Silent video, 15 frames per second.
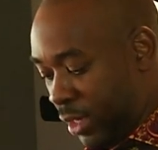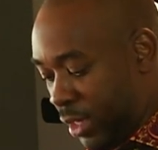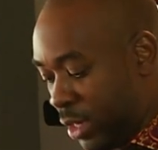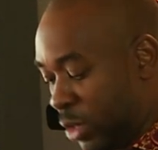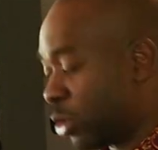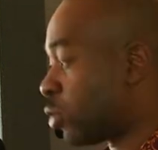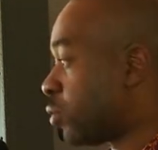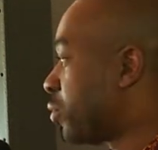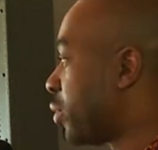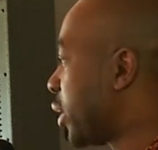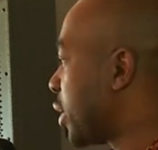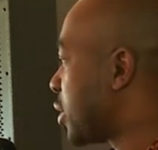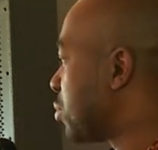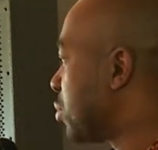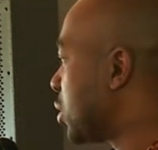a lot of
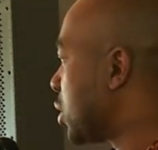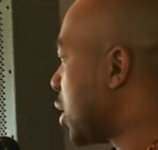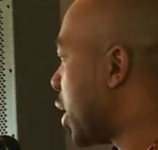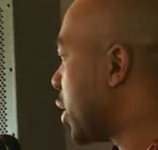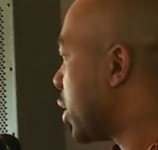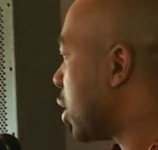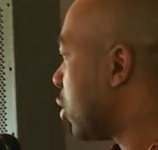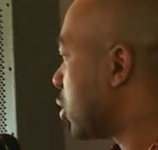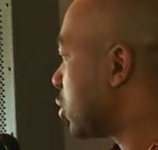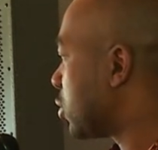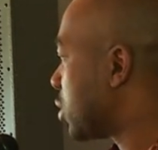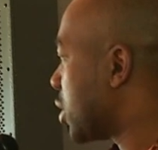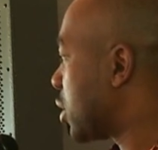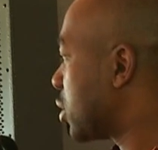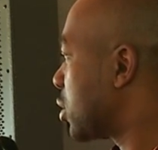work has been done, and I want to
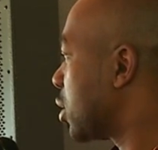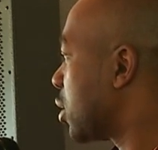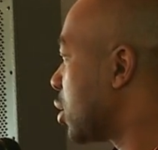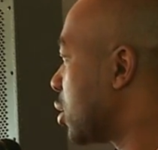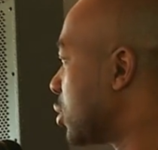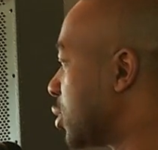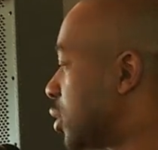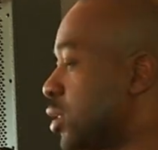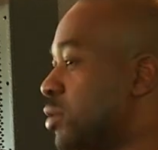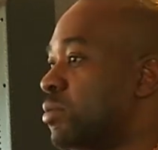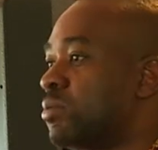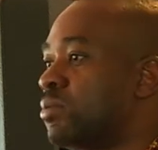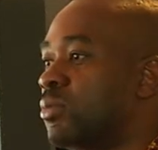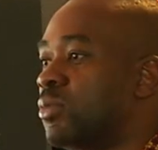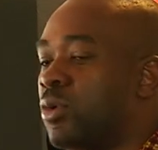thank the
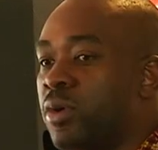team